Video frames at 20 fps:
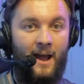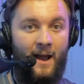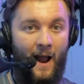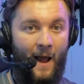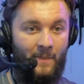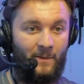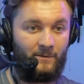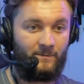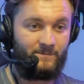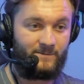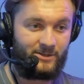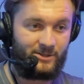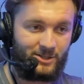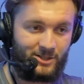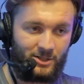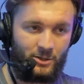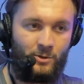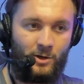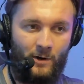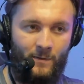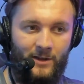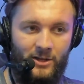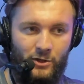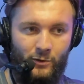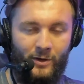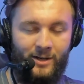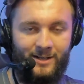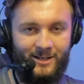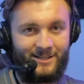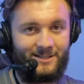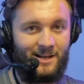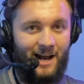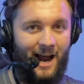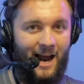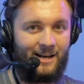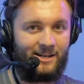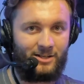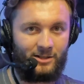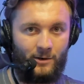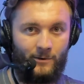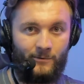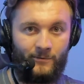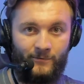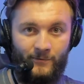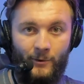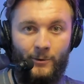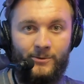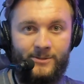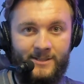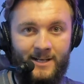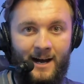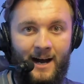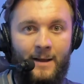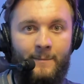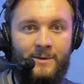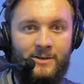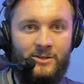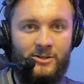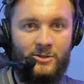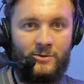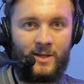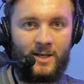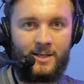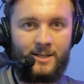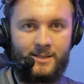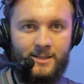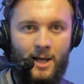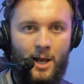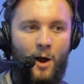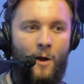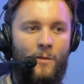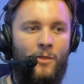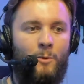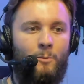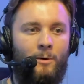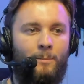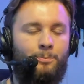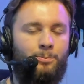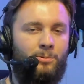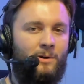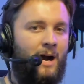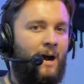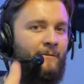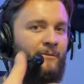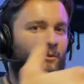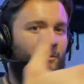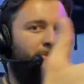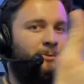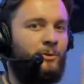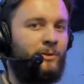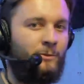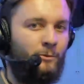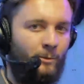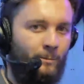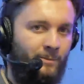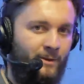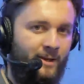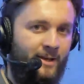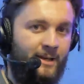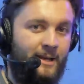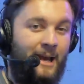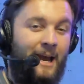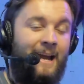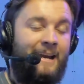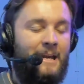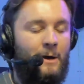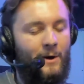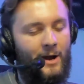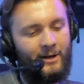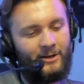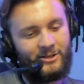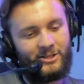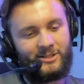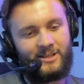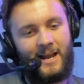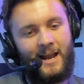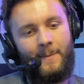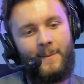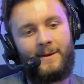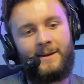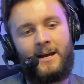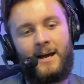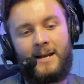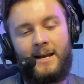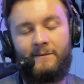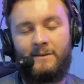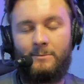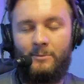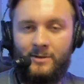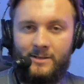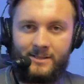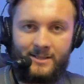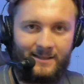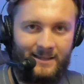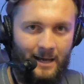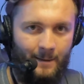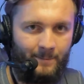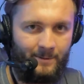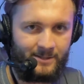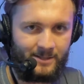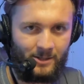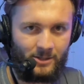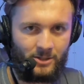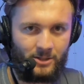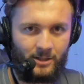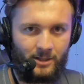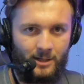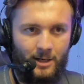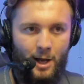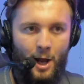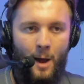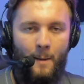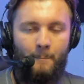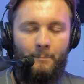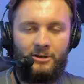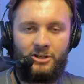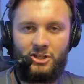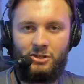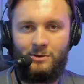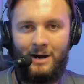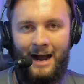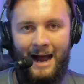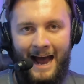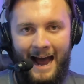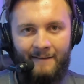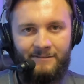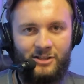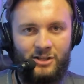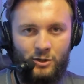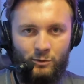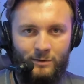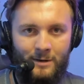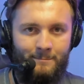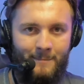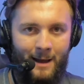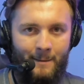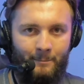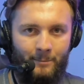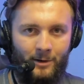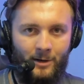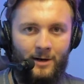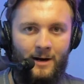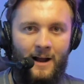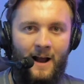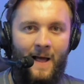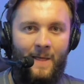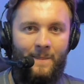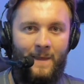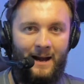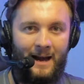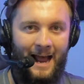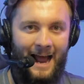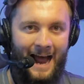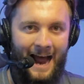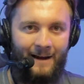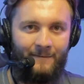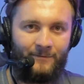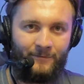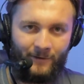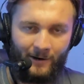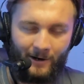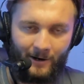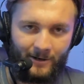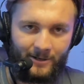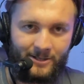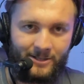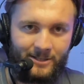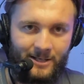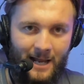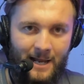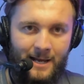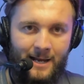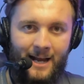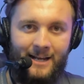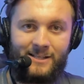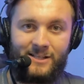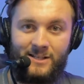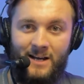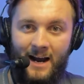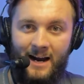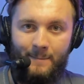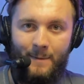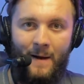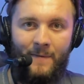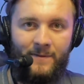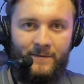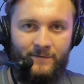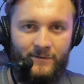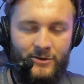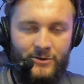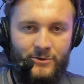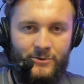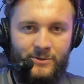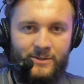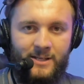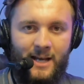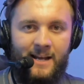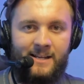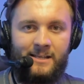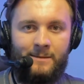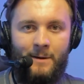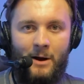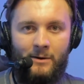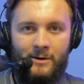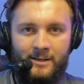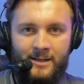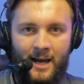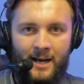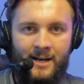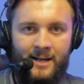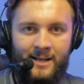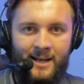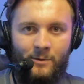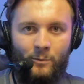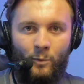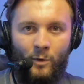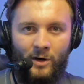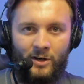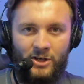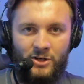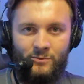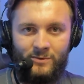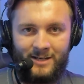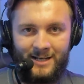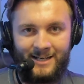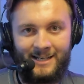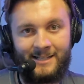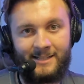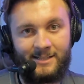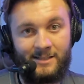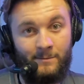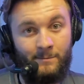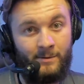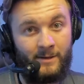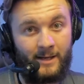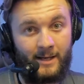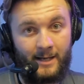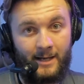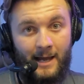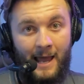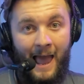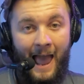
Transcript: And the sooner that you can decide to go full-time and do this, the more profitable it will be. Now, I understand that not everyone's in that position, but you have to remember that at first, it's not about the views, it's about getting it where you need it to be.